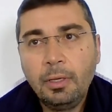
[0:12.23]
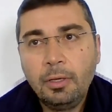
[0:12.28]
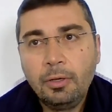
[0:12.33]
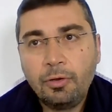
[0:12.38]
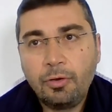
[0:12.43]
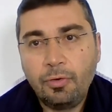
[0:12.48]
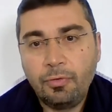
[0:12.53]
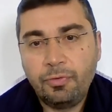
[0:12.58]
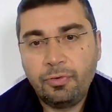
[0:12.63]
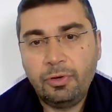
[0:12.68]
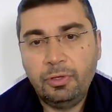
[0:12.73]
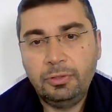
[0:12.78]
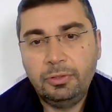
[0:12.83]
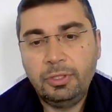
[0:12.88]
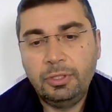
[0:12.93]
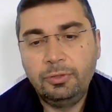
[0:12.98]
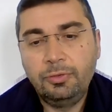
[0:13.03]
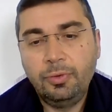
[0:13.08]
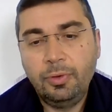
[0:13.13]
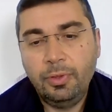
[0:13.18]

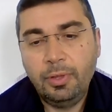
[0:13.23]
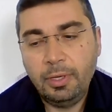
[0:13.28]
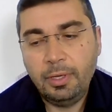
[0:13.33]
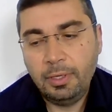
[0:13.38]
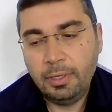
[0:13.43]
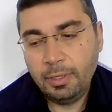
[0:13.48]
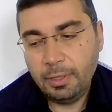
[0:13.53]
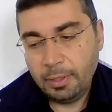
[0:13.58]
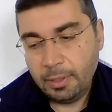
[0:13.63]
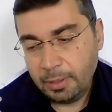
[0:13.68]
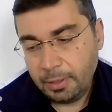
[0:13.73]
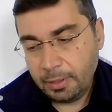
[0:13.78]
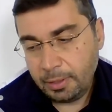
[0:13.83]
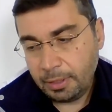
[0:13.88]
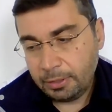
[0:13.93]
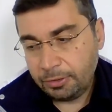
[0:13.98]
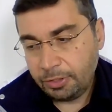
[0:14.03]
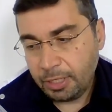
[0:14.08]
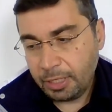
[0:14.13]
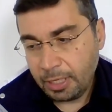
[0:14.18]
confronted with a
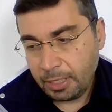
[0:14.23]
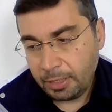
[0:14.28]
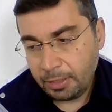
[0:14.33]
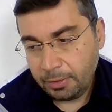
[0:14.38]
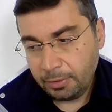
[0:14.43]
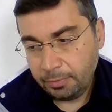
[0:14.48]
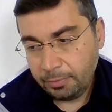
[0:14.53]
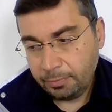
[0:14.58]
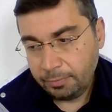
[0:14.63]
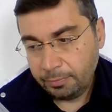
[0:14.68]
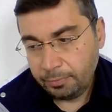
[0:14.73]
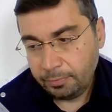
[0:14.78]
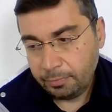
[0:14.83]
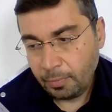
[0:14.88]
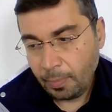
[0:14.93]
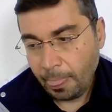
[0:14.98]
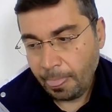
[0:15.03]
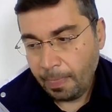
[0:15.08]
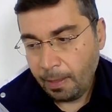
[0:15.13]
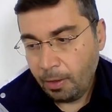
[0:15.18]
trigger
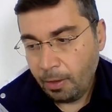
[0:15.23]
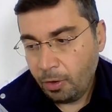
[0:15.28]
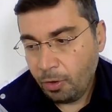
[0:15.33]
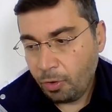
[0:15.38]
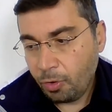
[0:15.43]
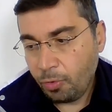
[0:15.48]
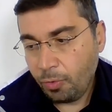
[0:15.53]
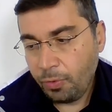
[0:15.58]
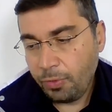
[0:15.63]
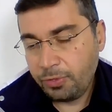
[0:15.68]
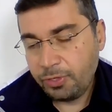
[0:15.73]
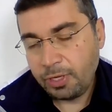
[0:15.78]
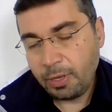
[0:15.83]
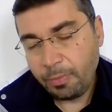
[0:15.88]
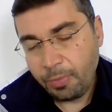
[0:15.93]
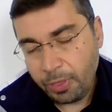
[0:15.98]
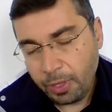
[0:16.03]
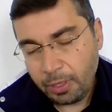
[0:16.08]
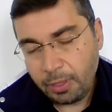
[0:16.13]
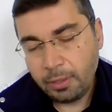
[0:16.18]
or with
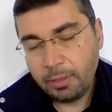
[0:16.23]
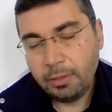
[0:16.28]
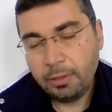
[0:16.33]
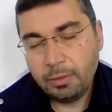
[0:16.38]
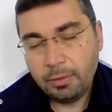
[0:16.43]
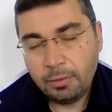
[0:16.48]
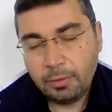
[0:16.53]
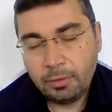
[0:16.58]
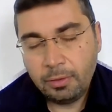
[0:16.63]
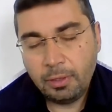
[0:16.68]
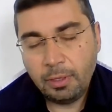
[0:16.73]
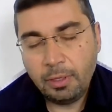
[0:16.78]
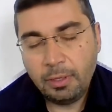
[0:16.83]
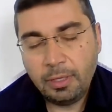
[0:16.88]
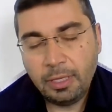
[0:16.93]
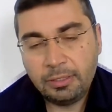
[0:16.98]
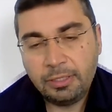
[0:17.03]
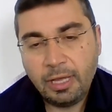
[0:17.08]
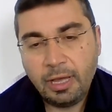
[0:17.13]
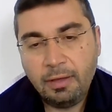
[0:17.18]
something
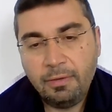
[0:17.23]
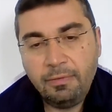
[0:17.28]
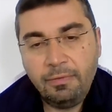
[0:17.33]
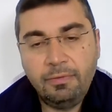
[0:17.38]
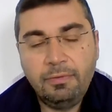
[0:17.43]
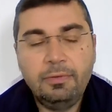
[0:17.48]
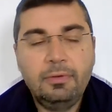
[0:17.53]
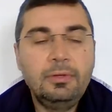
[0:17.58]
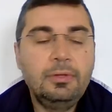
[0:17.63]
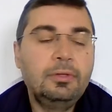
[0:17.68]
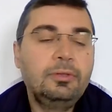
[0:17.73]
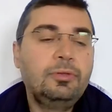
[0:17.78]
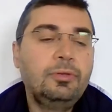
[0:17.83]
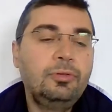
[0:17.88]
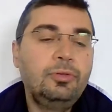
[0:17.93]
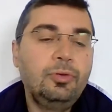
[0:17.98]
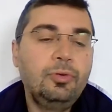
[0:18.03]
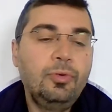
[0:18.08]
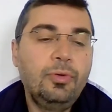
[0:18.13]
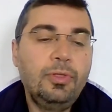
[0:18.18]
that have to
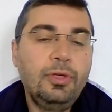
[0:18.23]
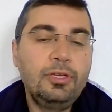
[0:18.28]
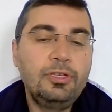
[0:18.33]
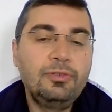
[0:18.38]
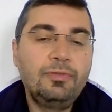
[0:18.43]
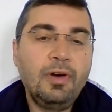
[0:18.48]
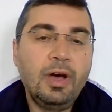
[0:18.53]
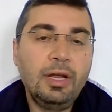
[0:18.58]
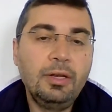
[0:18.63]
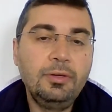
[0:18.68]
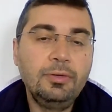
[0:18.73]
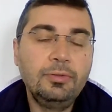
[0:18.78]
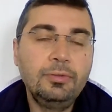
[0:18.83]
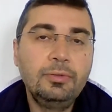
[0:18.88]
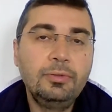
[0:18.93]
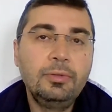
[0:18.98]
do with his value,